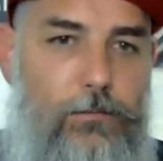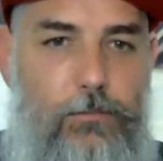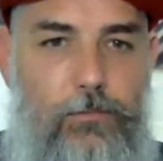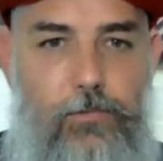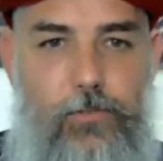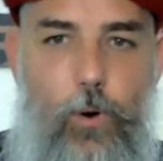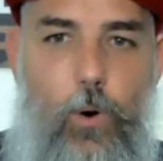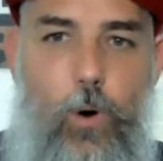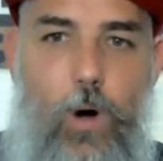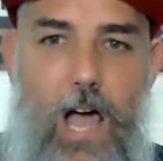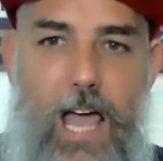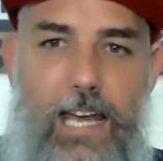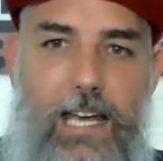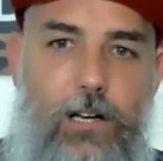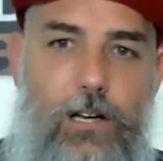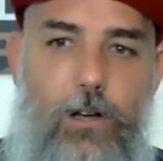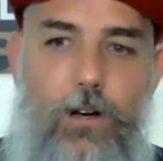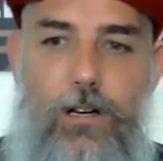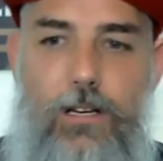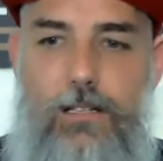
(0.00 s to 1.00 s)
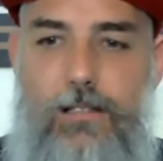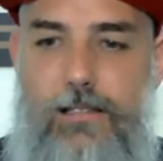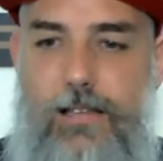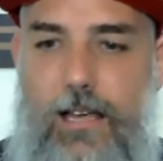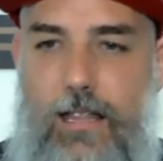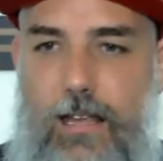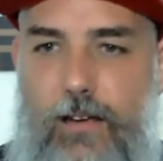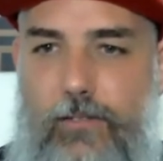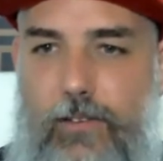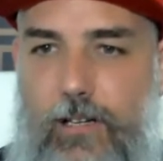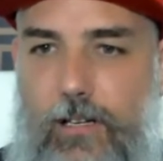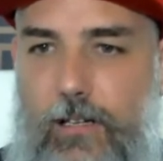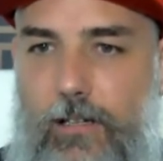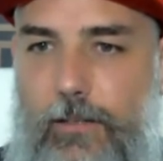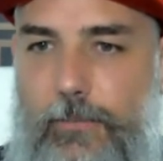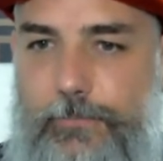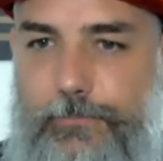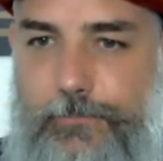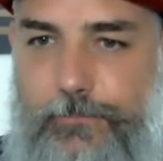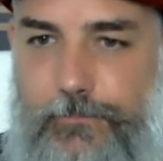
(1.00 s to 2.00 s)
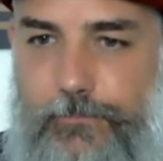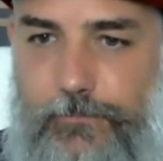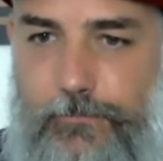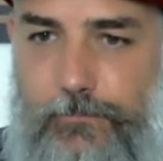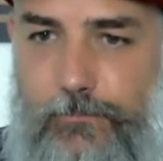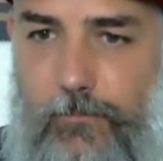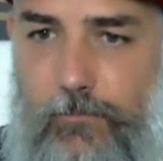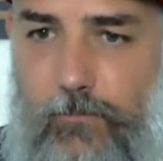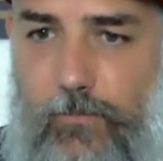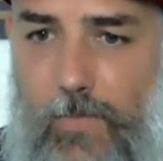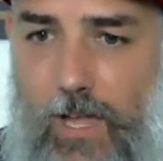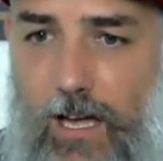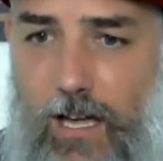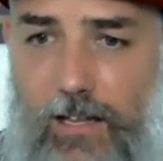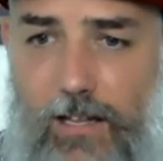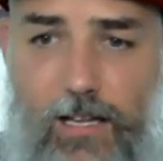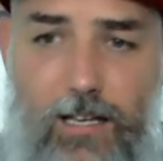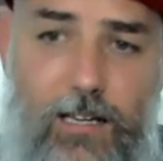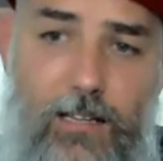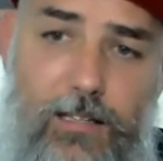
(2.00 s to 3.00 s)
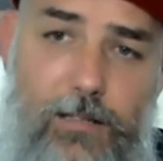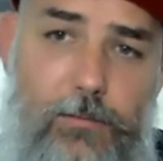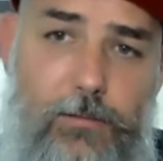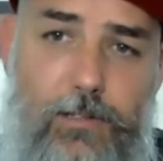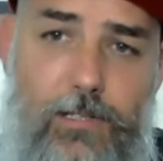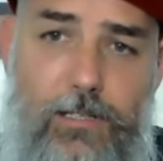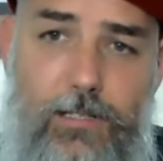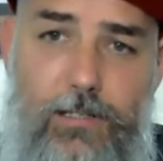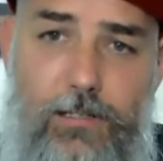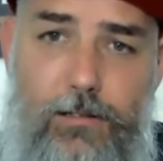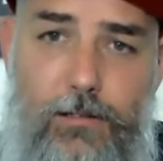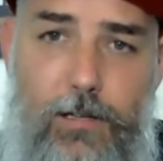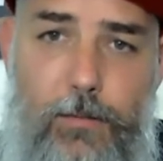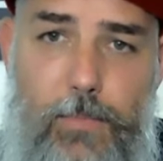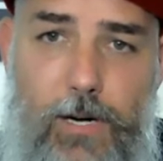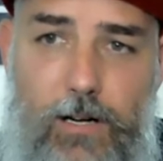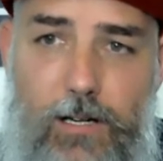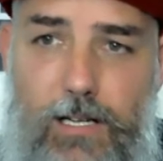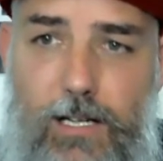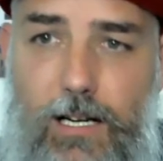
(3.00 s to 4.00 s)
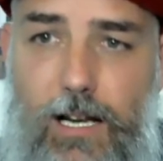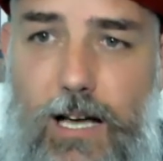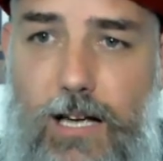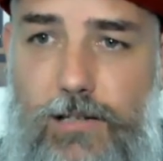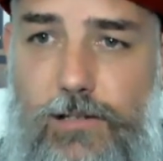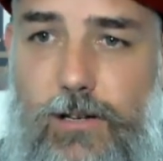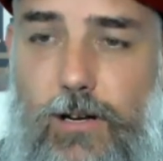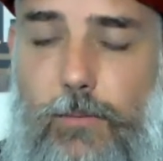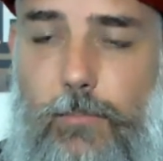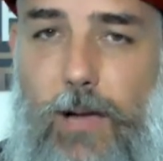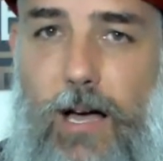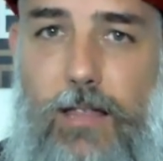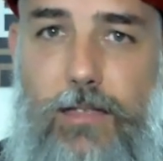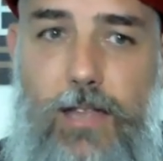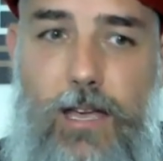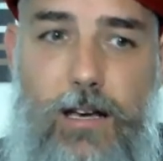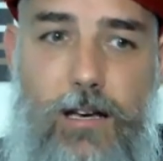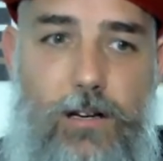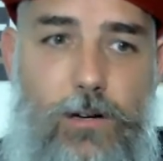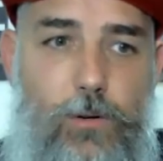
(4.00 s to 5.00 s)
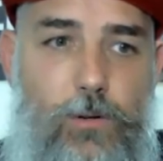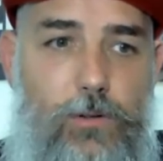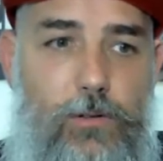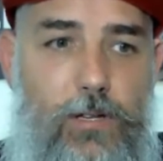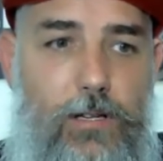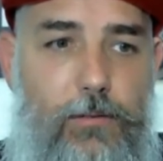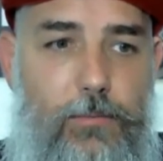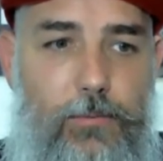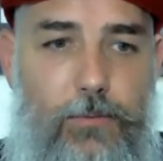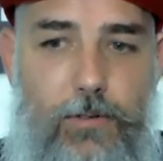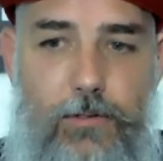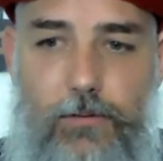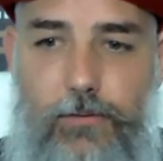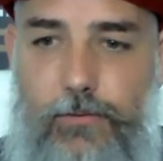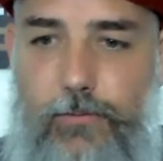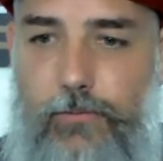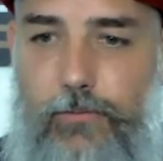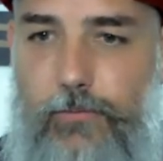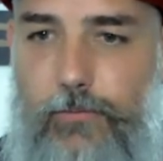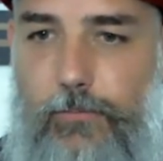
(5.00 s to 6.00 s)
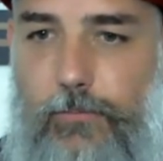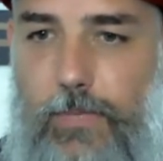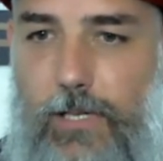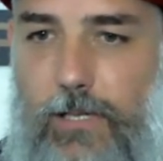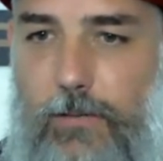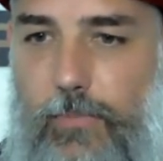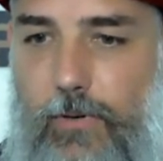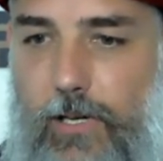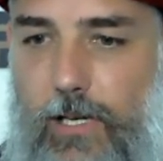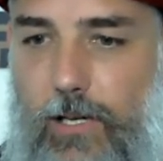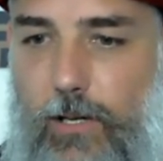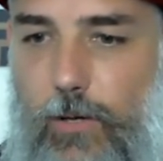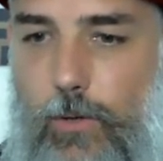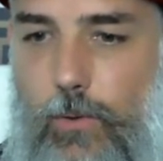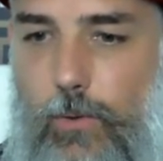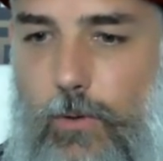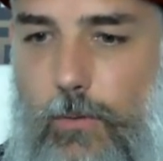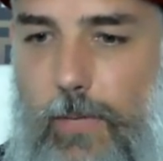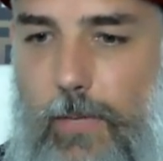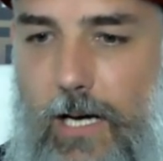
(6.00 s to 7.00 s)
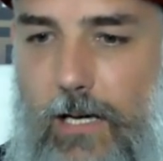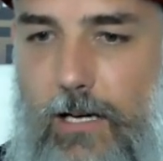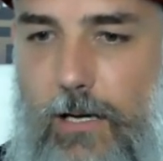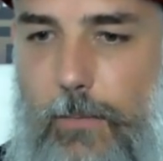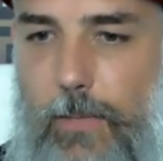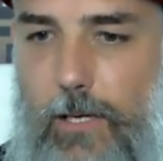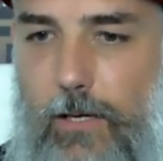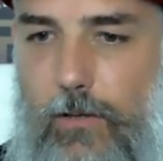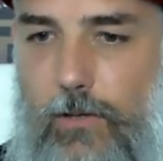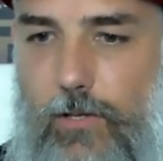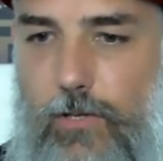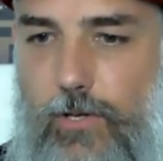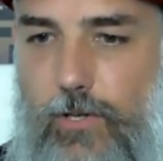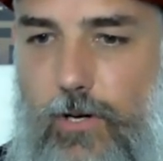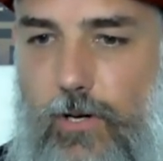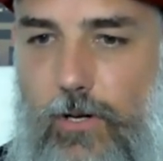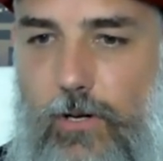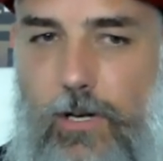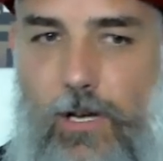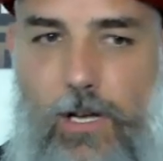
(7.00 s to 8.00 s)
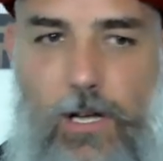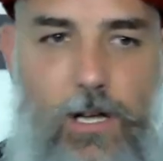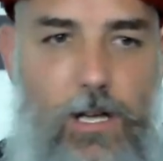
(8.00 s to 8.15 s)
for 8 o'clock in South Africa. And the American guys don't mind that at all. They've been pretty cool about coming on the show.